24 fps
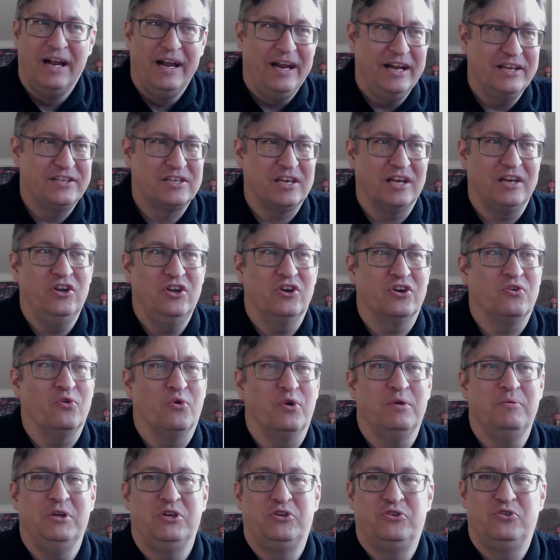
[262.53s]
You're
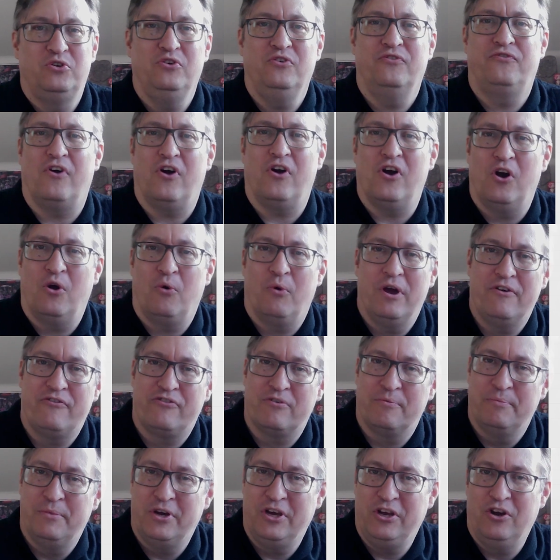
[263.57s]
going to be too far away
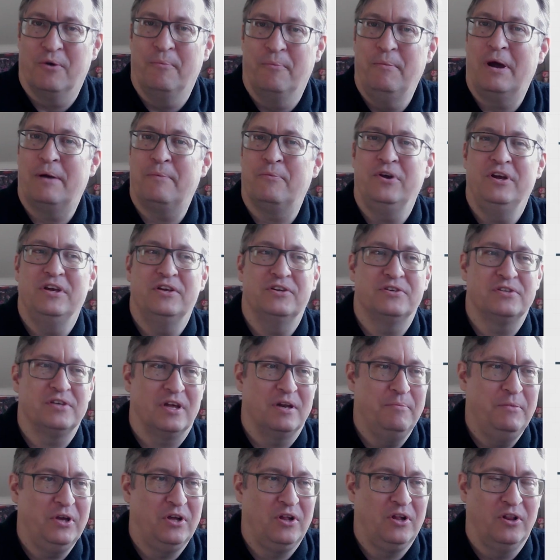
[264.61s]
from it. Your memory isn't going
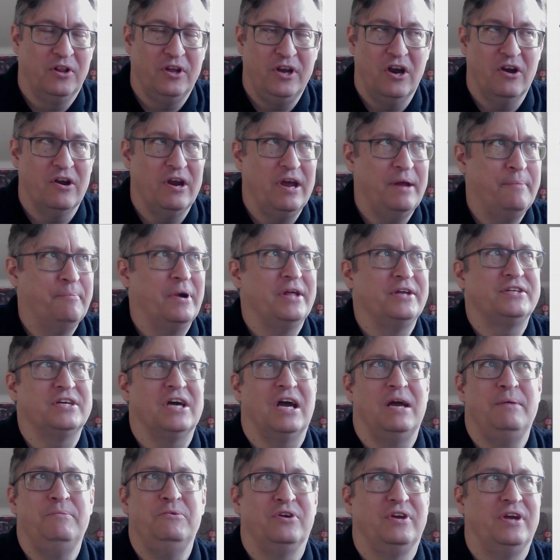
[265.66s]
to be clear. And by the
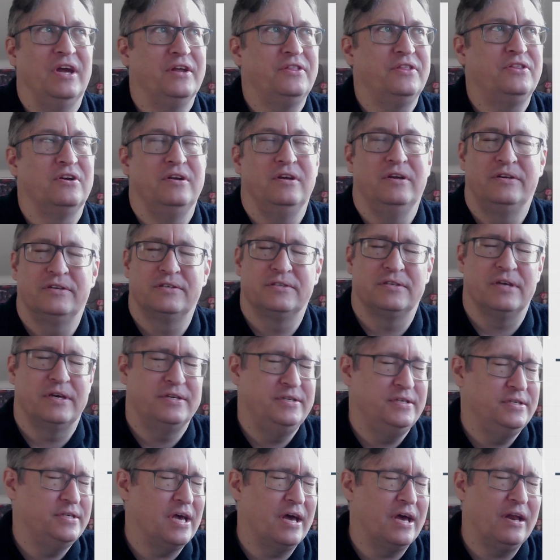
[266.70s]
time you get there, you're just like,
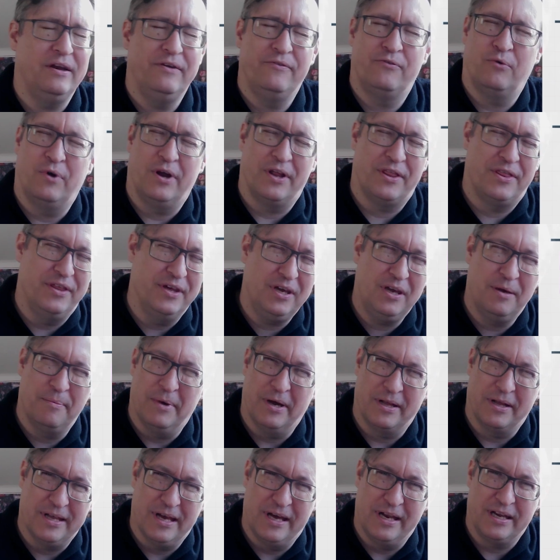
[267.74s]
geez, I don't even want to think
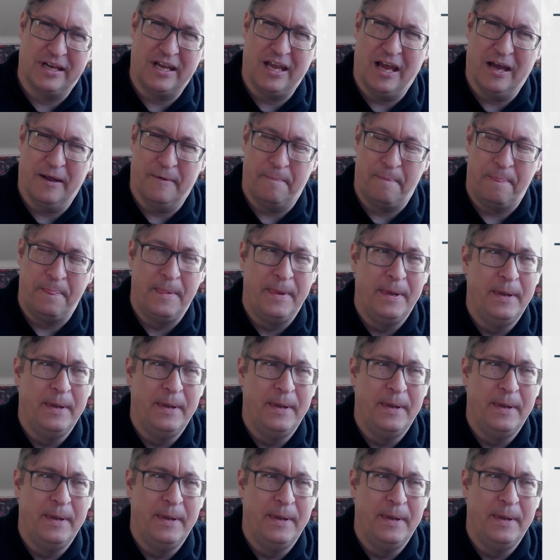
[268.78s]
about that again.